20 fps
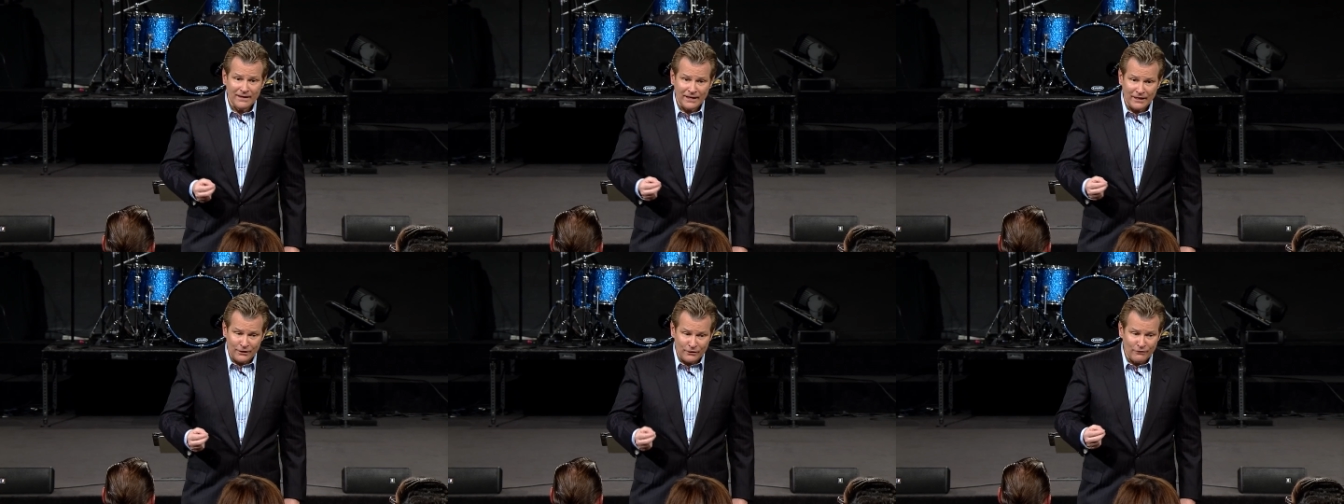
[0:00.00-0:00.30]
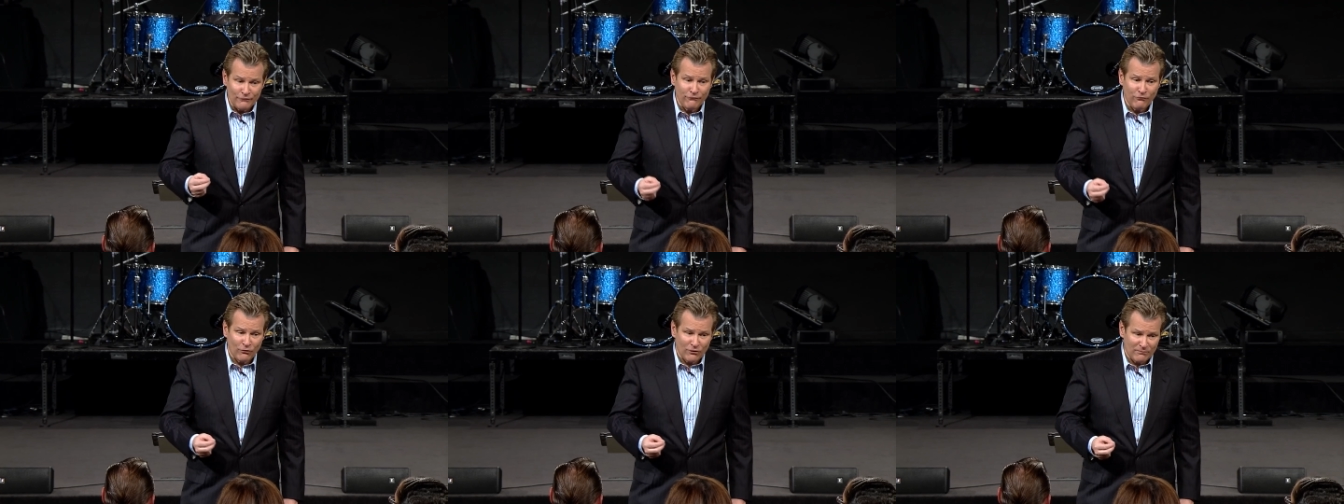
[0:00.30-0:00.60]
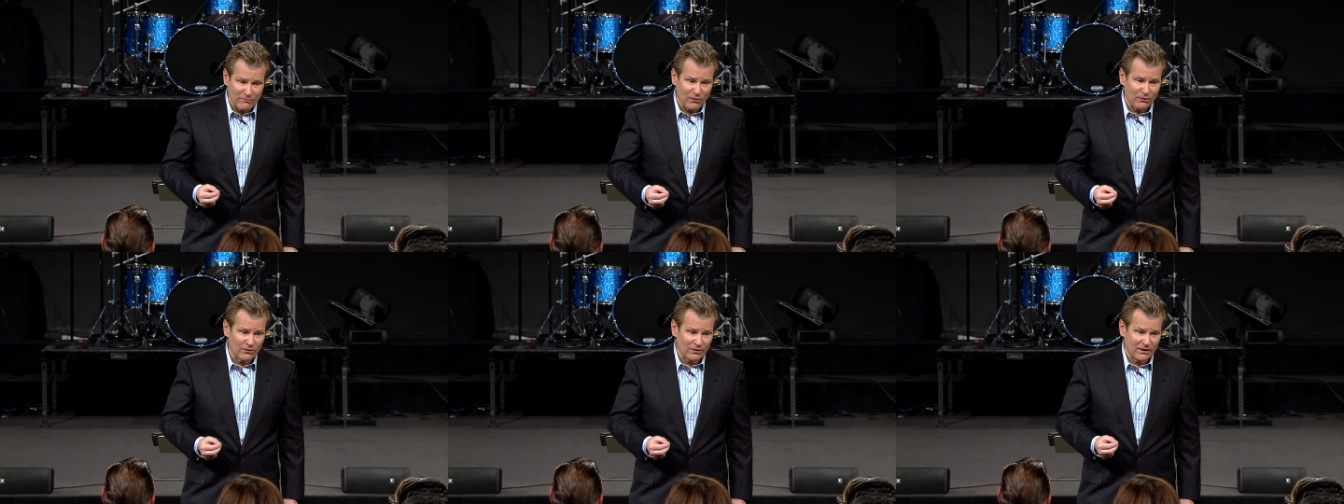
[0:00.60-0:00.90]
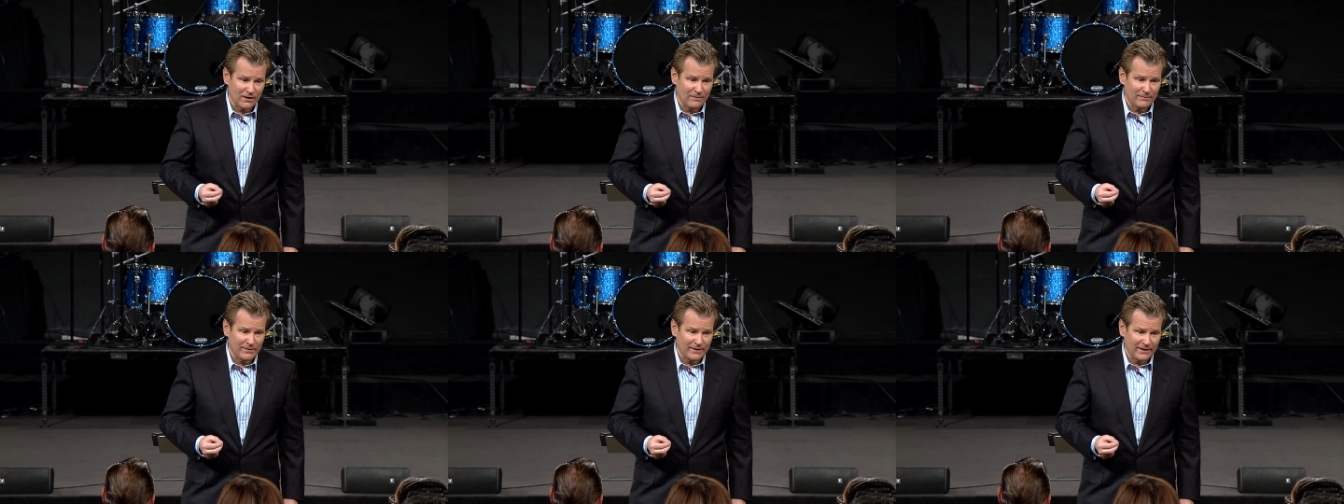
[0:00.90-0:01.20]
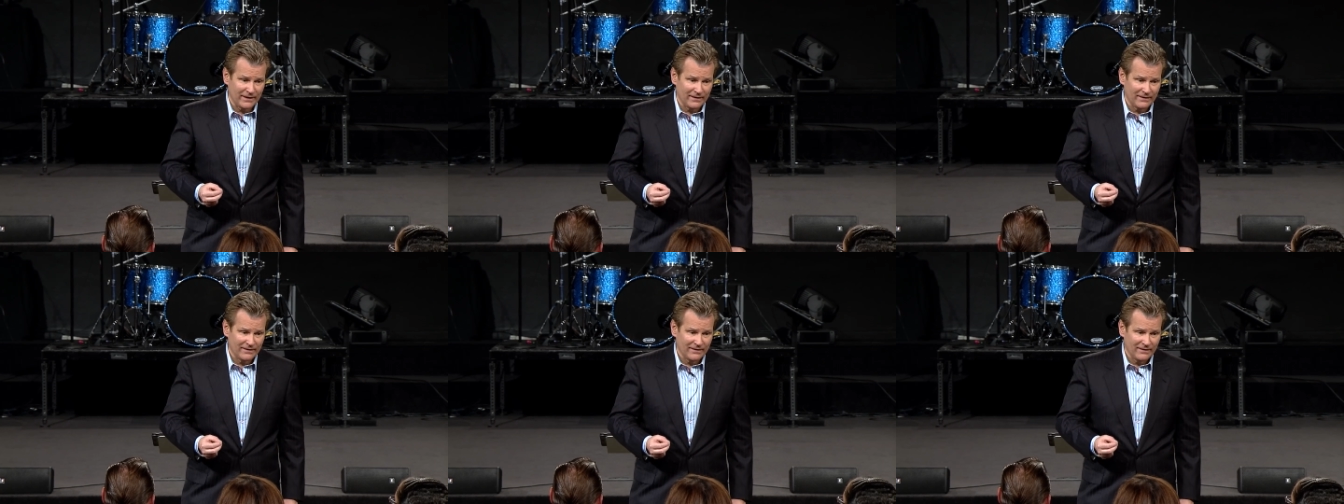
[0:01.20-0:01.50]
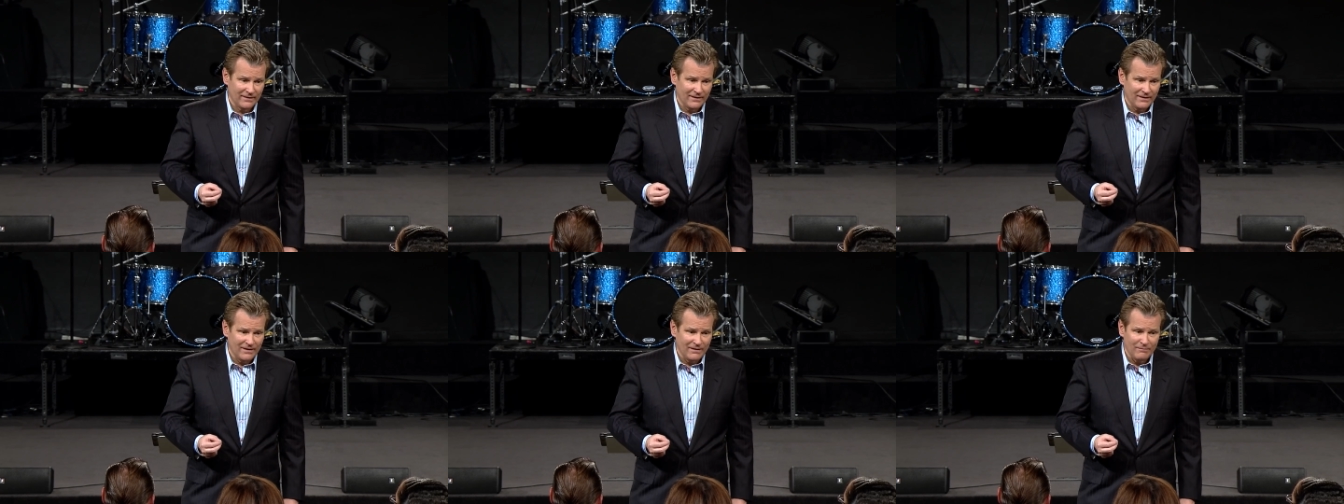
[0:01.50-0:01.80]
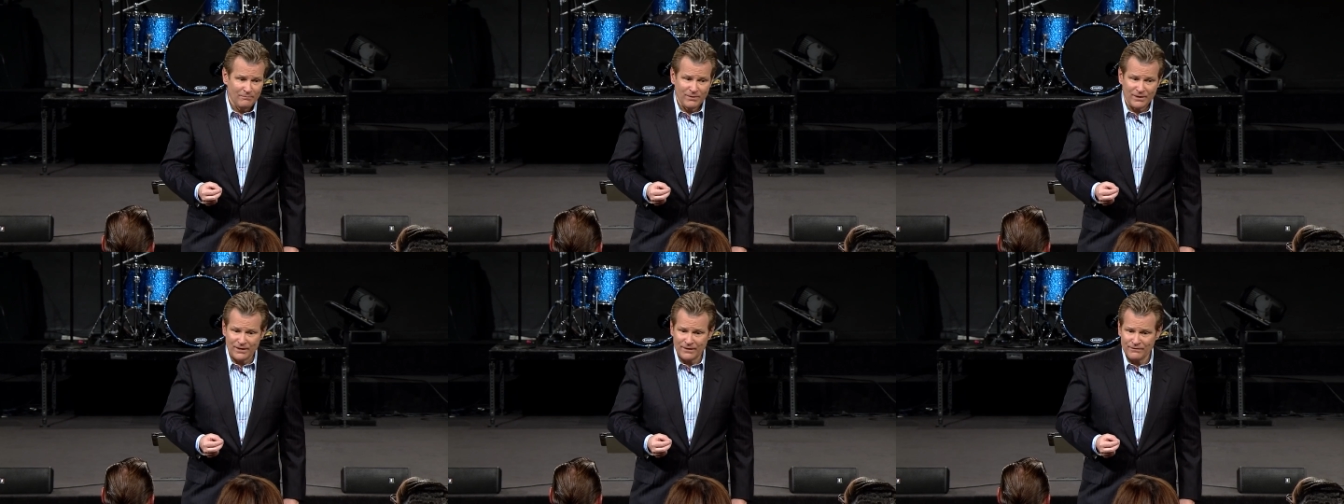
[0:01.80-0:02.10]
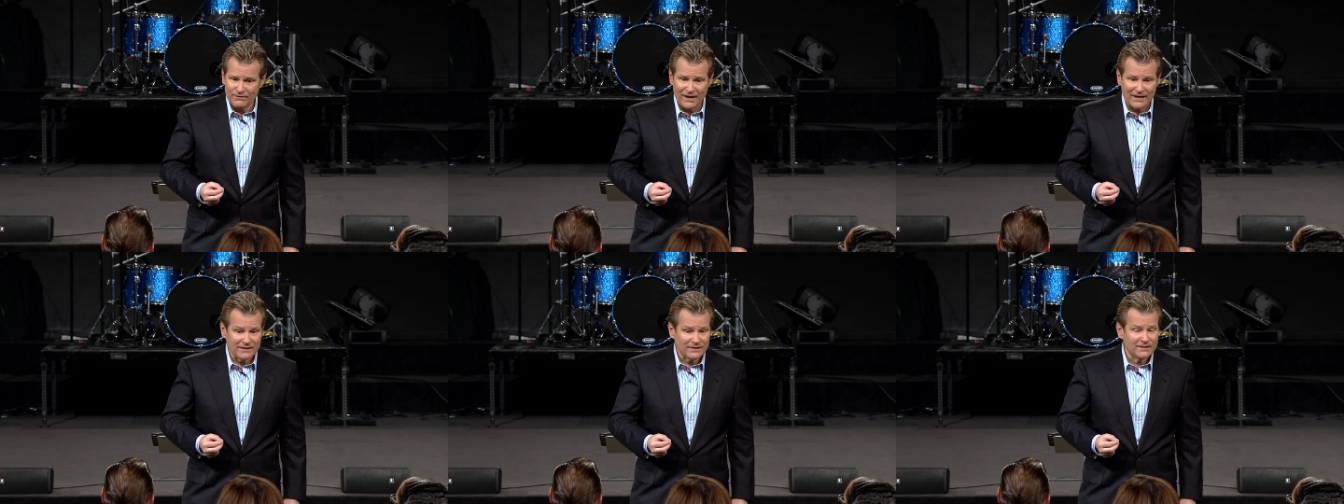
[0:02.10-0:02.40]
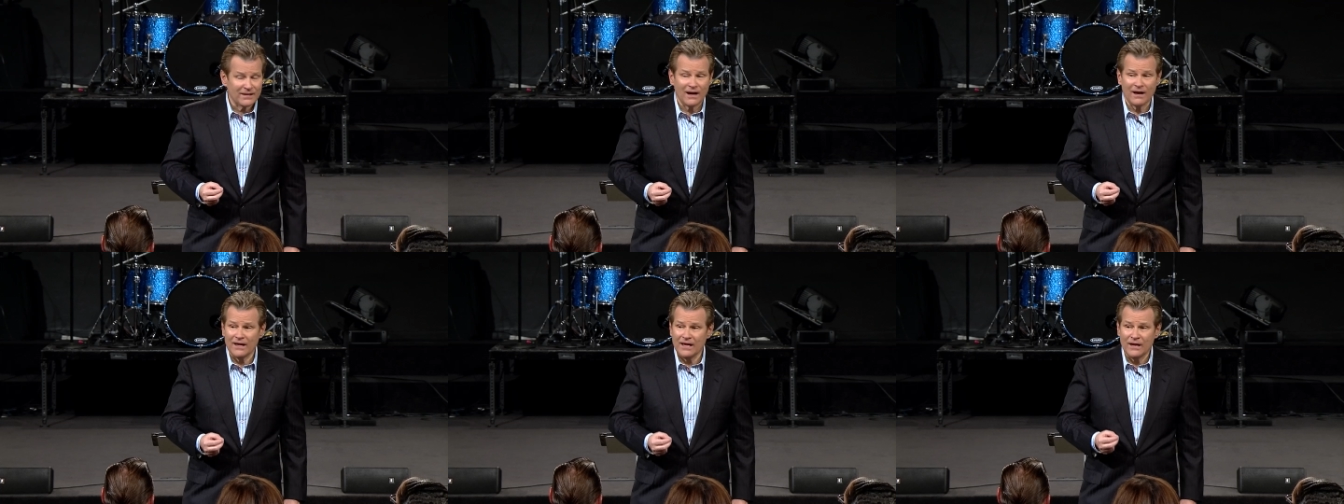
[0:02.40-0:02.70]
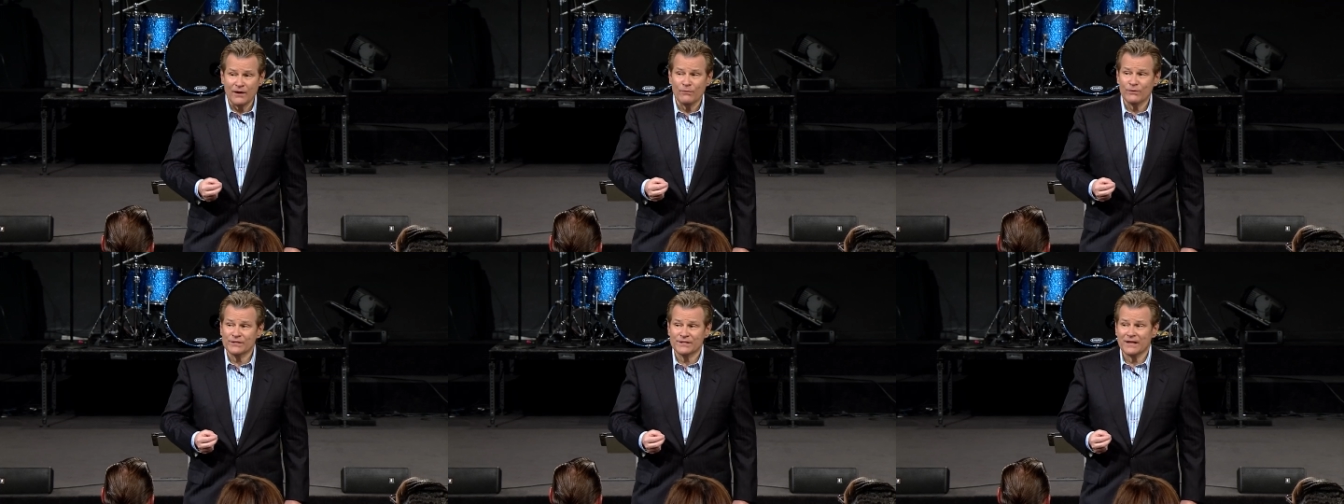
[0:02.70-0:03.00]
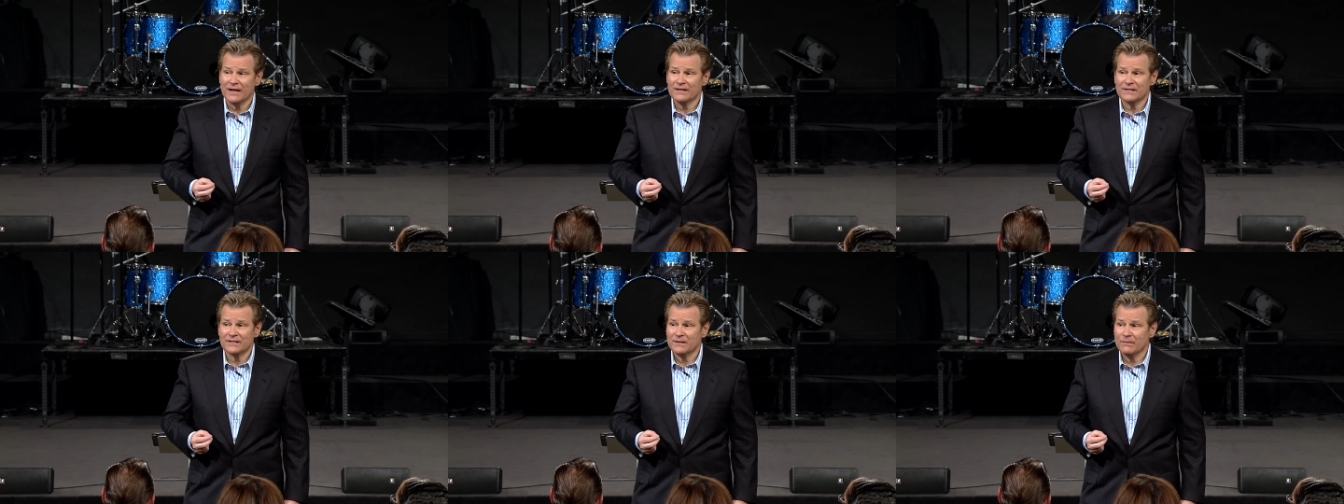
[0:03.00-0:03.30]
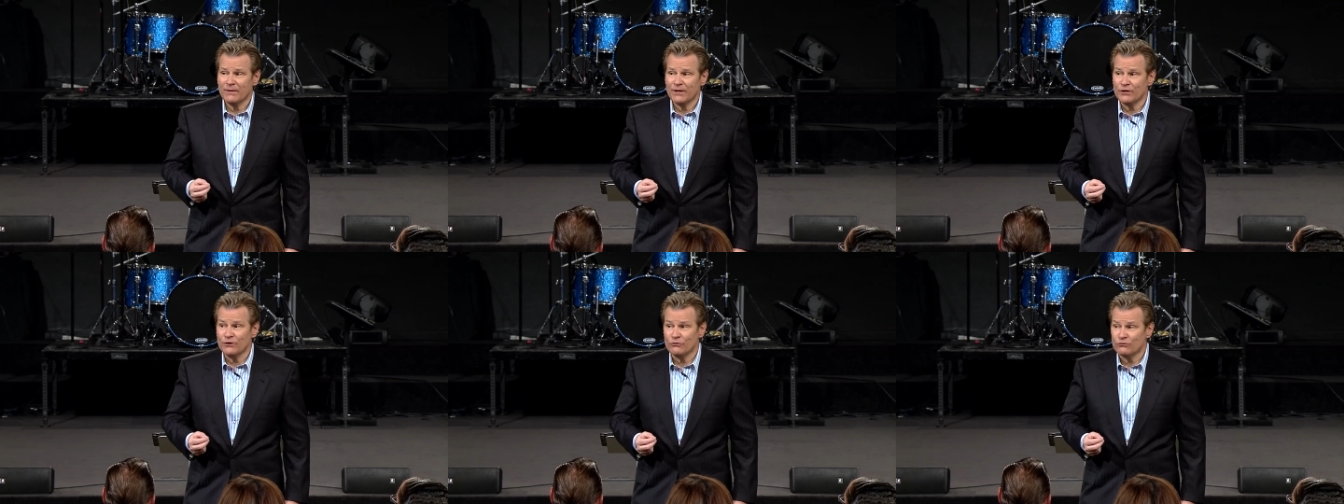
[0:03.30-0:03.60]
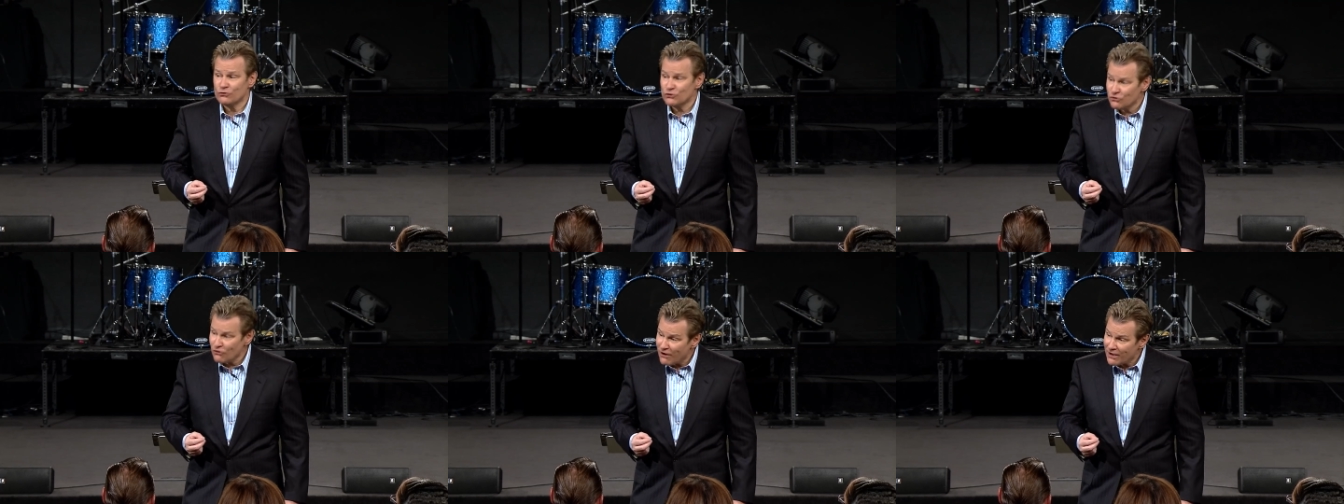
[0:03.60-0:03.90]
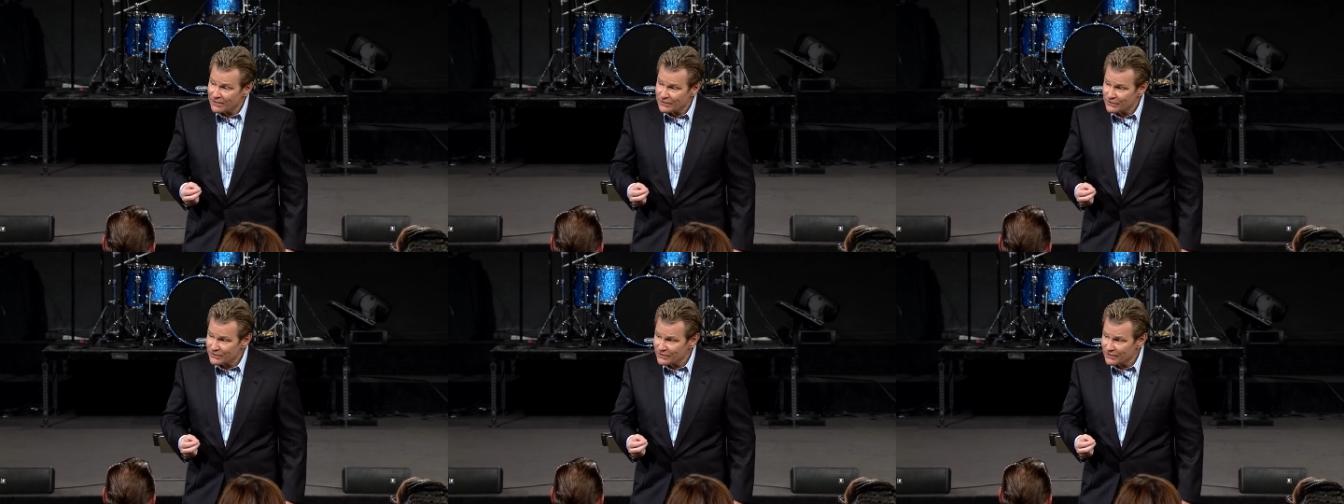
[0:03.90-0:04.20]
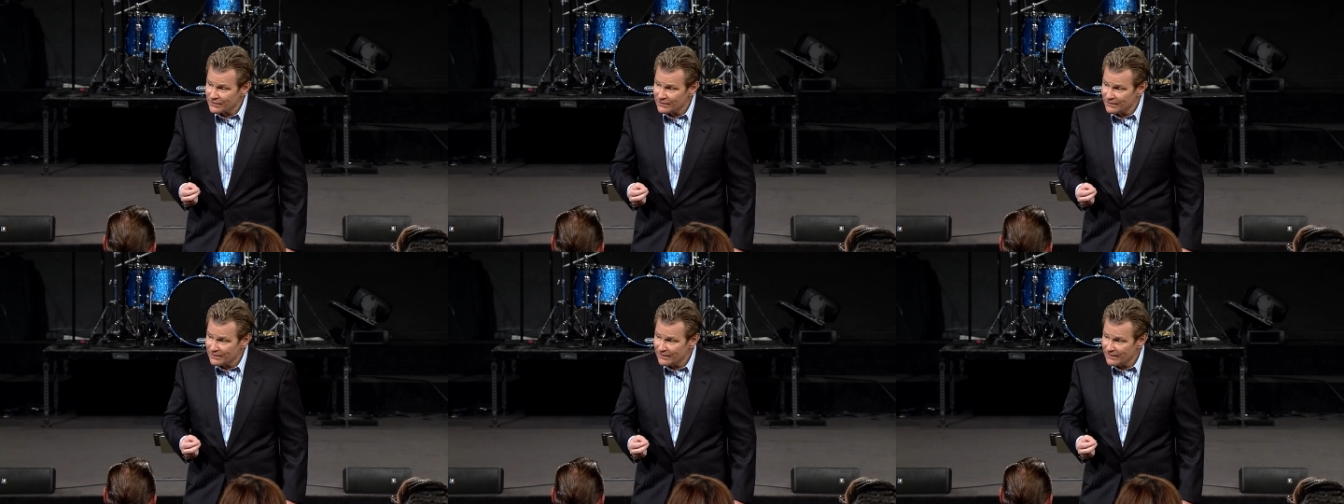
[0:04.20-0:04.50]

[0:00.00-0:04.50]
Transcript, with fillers: into Ford Motor Company. But that's not, he was not somebody you trust.